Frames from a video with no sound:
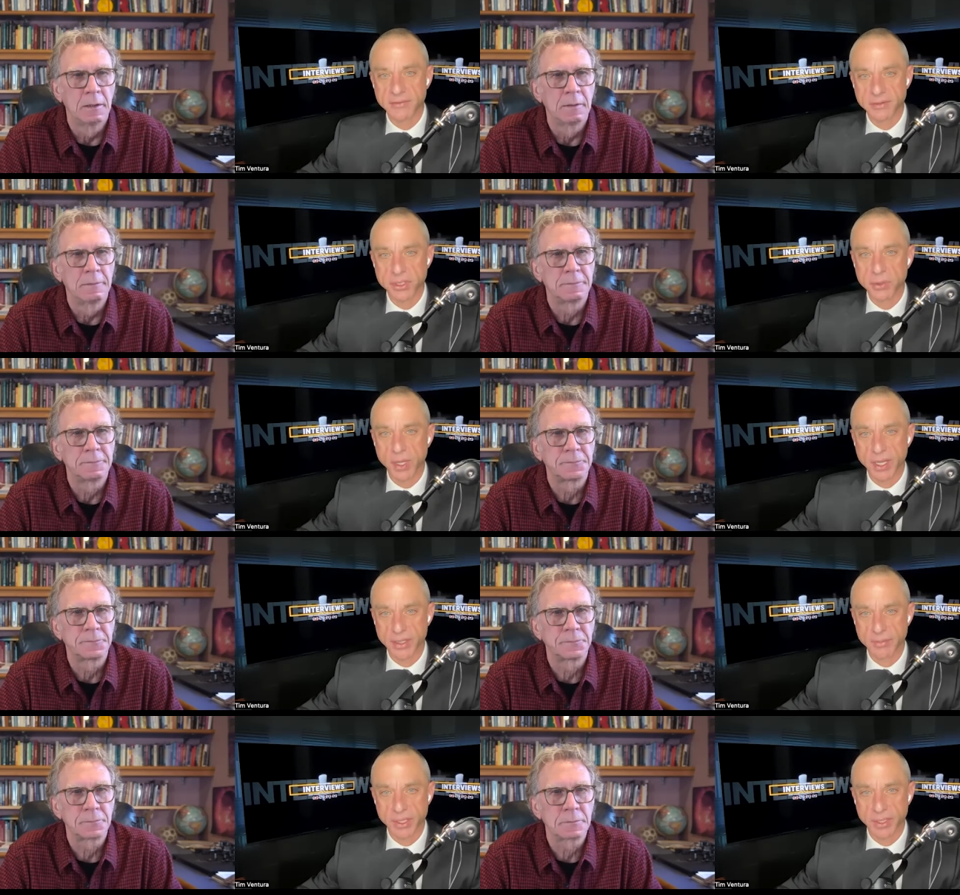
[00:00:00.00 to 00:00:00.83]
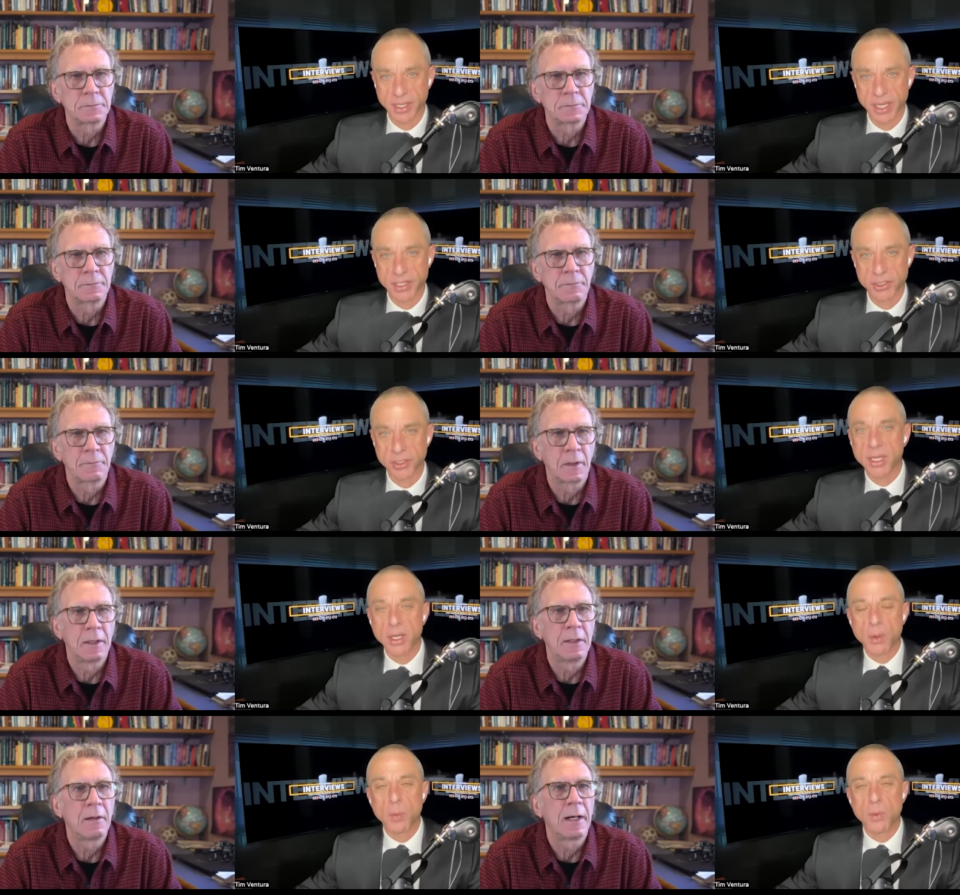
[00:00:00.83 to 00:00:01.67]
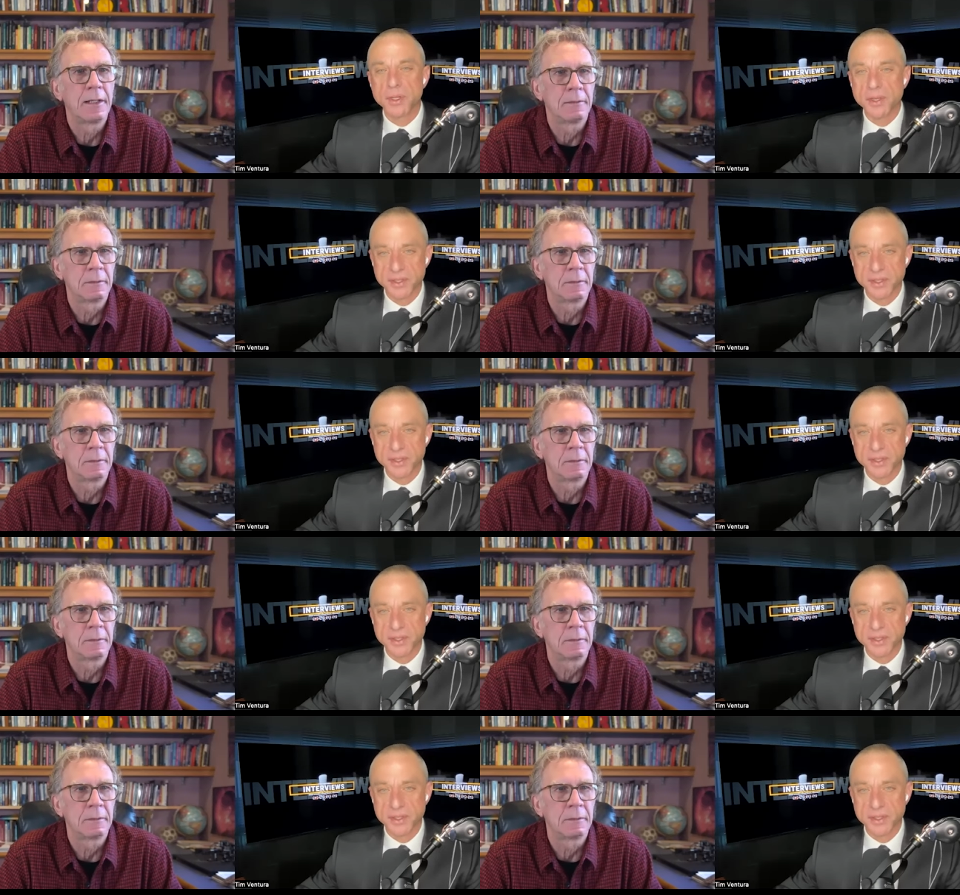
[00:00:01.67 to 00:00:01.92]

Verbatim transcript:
Speaker 1: of a two-way communication. Well,